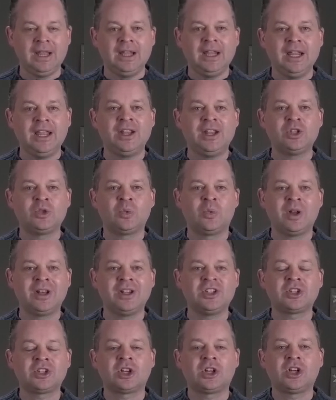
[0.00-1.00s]
It is what
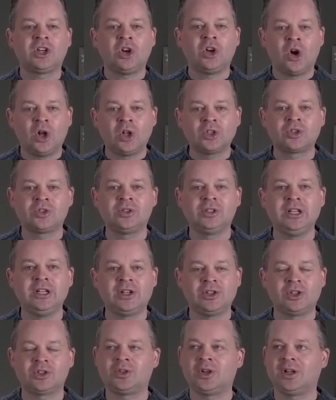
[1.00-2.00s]
is culturally
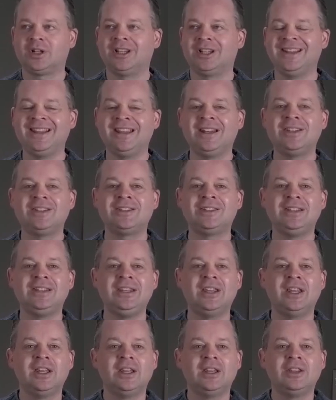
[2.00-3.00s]
constructed. It is
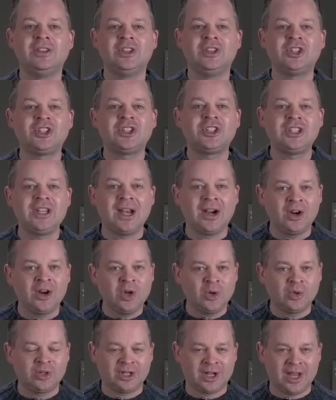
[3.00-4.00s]
the
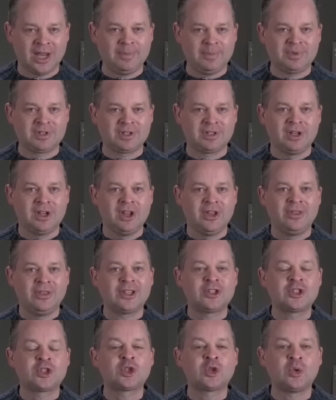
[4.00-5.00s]
stereotypes
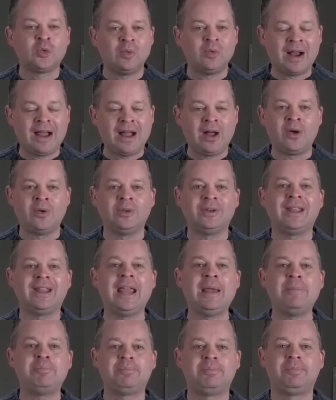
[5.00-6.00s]
that surround
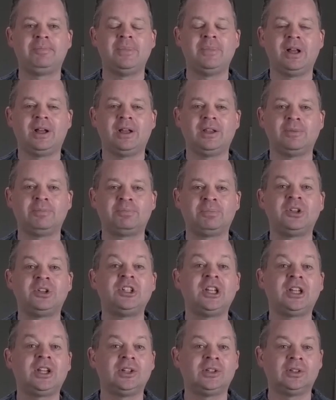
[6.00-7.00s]
a
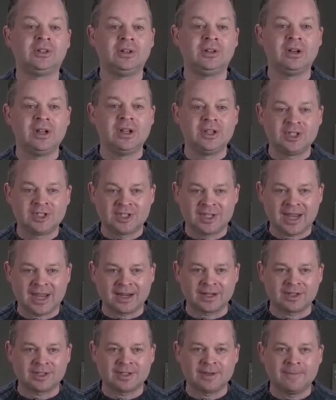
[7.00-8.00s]
particular
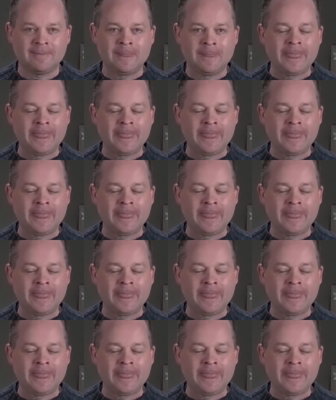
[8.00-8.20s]
sex.